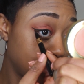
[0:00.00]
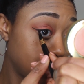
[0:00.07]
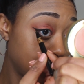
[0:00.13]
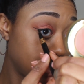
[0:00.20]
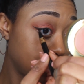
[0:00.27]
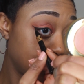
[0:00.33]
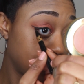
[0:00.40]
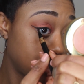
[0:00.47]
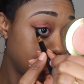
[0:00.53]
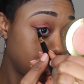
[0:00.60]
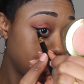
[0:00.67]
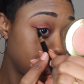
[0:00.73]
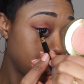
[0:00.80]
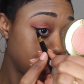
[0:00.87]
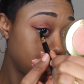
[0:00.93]
I am
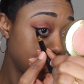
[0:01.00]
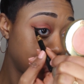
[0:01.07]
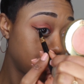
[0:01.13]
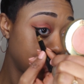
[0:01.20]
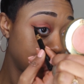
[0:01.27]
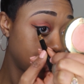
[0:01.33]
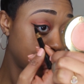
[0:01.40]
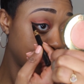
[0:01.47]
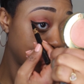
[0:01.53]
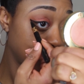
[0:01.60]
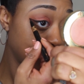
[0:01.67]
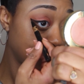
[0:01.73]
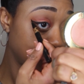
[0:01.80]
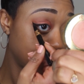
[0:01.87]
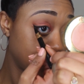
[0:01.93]
creating a
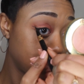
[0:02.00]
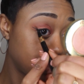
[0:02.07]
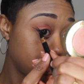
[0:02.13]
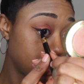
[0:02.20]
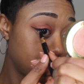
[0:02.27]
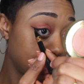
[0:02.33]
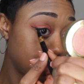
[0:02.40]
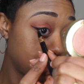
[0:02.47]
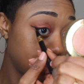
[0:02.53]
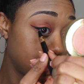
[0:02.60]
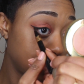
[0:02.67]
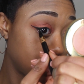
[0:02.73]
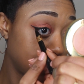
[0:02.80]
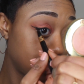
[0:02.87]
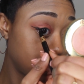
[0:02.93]
winged
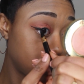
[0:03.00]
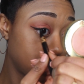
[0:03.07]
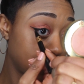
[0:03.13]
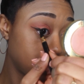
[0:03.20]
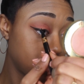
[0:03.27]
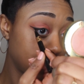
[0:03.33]
liner.